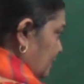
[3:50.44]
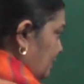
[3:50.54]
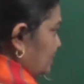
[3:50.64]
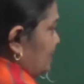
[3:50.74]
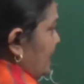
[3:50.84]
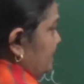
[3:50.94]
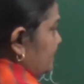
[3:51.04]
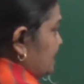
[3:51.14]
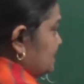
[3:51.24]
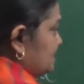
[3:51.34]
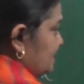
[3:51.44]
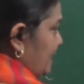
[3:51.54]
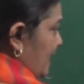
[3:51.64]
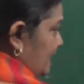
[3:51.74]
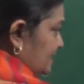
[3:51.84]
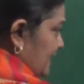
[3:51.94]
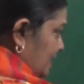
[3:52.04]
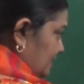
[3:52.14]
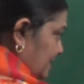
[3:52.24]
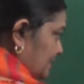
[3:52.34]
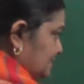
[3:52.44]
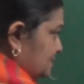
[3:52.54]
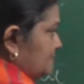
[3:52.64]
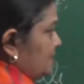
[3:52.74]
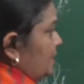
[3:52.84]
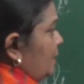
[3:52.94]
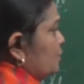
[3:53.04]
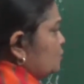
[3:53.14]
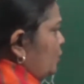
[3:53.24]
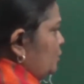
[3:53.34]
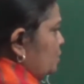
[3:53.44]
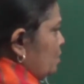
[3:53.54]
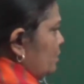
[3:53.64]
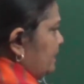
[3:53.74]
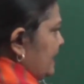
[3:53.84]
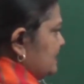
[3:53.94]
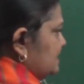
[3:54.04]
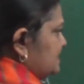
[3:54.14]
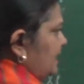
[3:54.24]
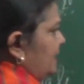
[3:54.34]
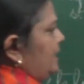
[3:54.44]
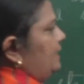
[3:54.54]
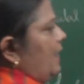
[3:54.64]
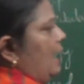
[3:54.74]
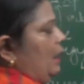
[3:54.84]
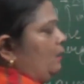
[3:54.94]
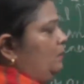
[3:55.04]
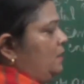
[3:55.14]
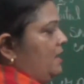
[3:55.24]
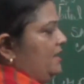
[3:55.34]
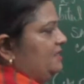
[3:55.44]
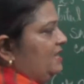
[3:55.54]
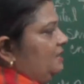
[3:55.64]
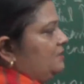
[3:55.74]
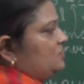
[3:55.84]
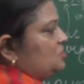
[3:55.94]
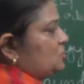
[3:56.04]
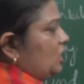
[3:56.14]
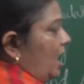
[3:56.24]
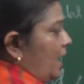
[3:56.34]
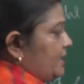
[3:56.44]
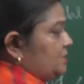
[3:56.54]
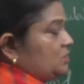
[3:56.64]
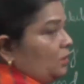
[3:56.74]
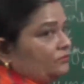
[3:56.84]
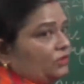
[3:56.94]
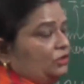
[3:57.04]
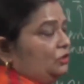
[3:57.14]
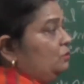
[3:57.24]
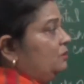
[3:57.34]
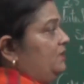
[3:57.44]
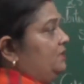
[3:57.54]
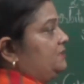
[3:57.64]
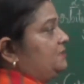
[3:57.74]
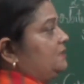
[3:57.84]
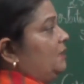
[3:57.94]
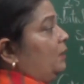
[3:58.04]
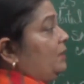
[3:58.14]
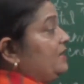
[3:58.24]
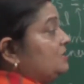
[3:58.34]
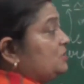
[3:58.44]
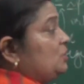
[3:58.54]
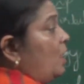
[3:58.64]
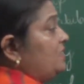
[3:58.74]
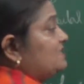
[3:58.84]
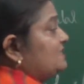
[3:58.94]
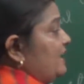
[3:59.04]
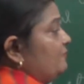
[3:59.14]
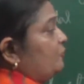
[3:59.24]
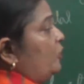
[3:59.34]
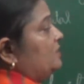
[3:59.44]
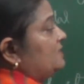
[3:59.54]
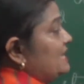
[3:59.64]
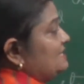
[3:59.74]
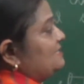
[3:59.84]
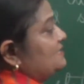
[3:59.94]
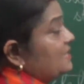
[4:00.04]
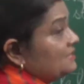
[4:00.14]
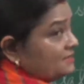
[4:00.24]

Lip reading: attract this and then this. So you can see now the charge of the nucleus is not same for this